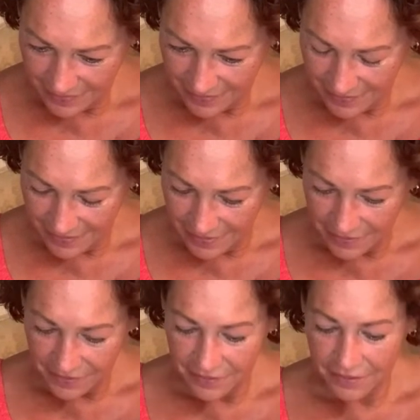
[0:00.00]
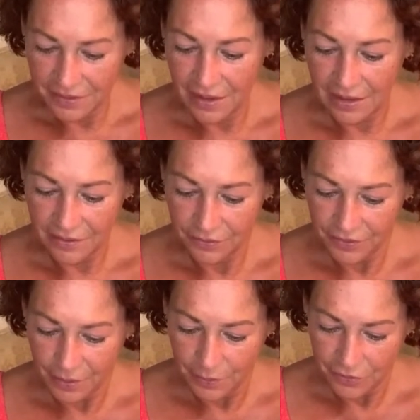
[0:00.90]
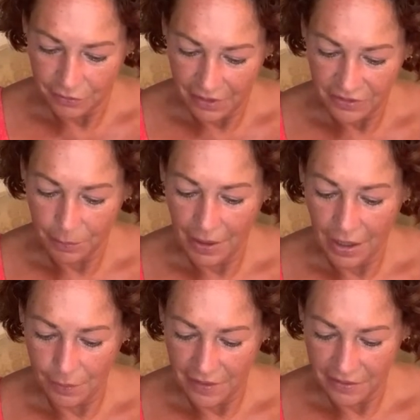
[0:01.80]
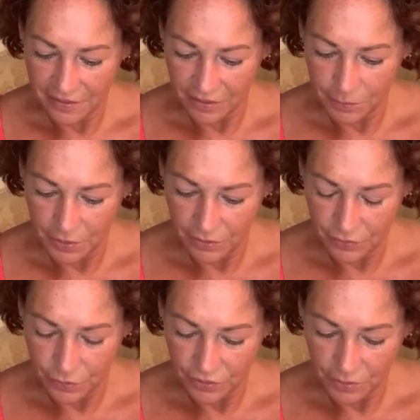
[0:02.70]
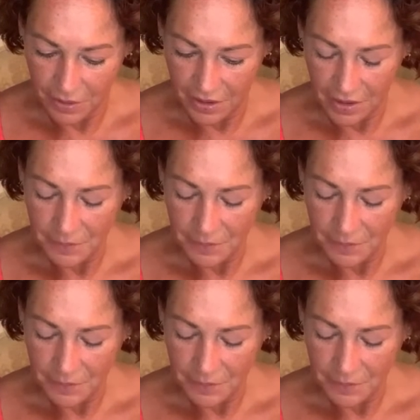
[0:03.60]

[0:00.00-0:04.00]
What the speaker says: Lizzie says, connectivity with a greater power. That sounds beautiful to me.